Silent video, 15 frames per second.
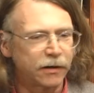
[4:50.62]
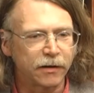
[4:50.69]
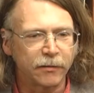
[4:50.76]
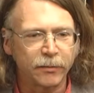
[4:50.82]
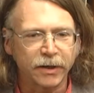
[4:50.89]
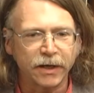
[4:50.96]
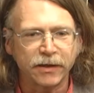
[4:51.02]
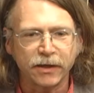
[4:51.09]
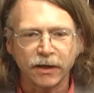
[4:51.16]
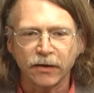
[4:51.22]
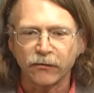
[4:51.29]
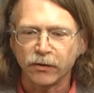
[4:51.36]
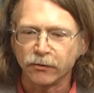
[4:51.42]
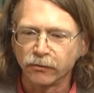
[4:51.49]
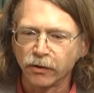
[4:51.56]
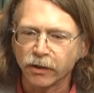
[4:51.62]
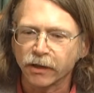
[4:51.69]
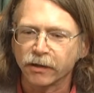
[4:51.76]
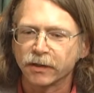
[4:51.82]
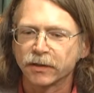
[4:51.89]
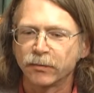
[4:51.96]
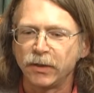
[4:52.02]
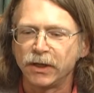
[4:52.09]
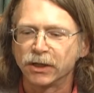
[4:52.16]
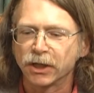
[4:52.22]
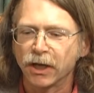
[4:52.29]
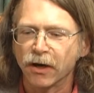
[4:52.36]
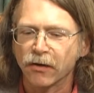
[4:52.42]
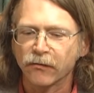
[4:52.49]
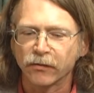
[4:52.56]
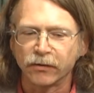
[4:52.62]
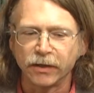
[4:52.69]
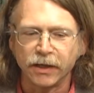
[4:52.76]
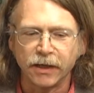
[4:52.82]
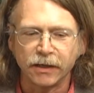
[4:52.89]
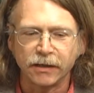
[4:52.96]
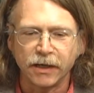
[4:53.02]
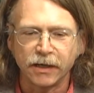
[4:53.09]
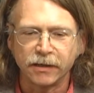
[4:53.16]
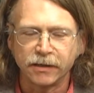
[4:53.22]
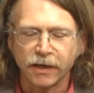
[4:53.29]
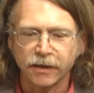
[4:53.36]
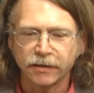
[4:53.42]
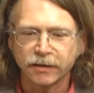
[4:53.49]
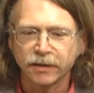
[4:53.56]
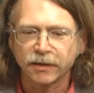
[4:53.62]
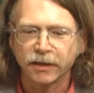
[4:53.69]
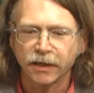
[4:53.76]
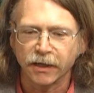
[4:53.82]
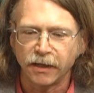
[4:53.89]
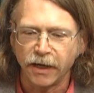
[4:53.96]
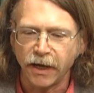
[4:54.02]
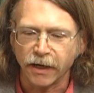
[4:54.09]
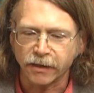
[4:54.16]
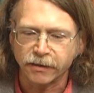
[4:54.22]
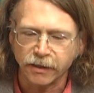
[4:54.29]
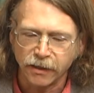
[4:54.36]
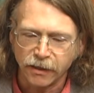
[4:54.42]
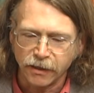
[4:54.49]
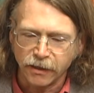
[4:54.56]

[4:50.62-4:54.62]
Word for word: Um, mm-hmm. But I think if you look at the speech carefully, it, it does connect